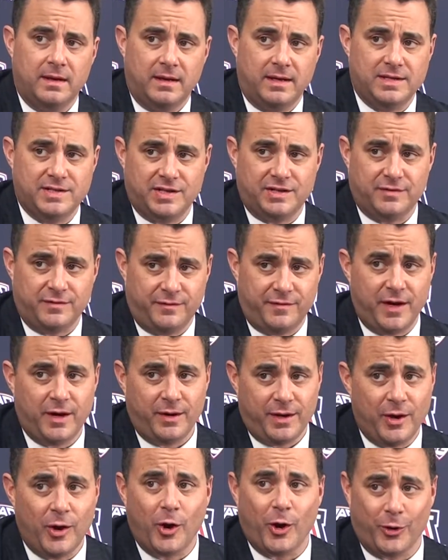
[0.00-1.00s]
He's a
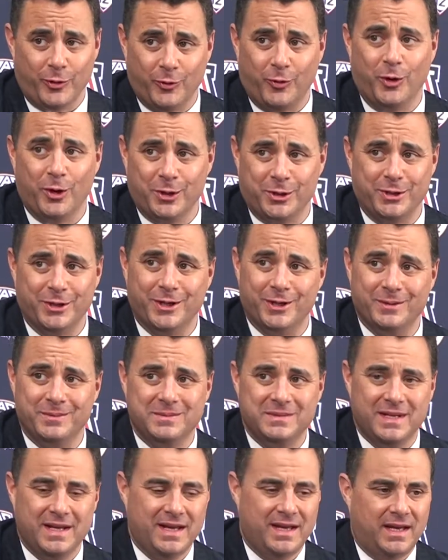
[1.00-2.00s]
very hard worker.
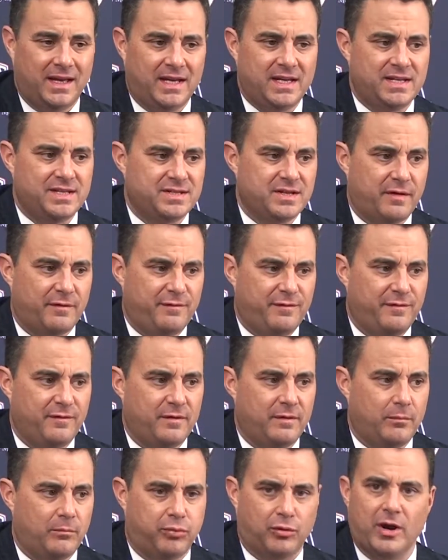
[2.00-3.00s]
He's
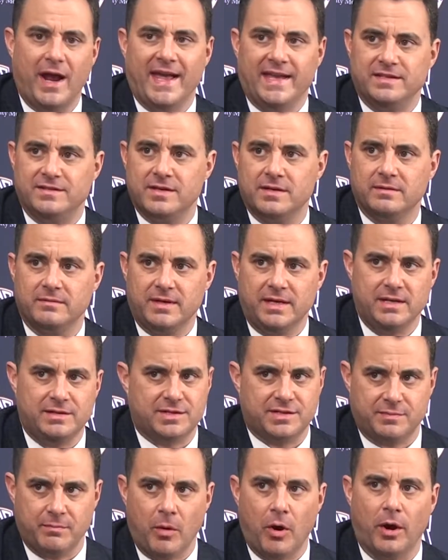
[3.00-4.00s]
bright. He's
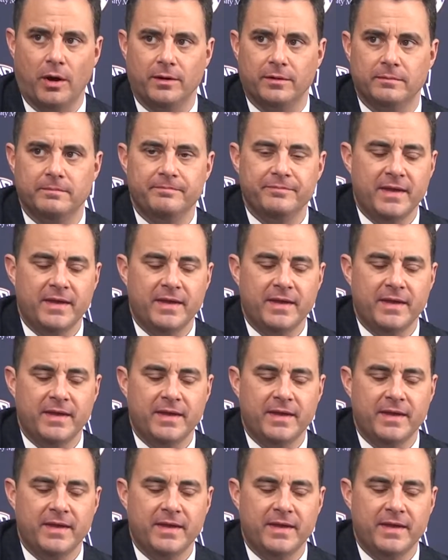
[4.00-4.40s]
smart.